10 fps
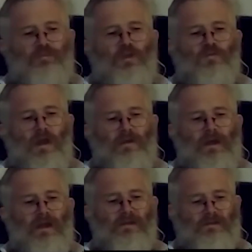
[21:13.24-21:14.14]
There's
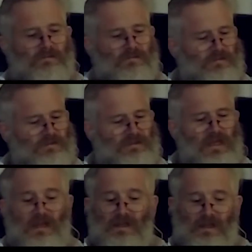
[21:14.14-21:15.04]
another
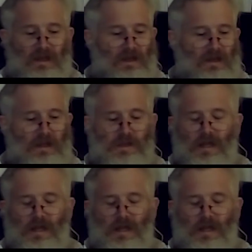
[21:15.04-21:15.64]
Dutch or something.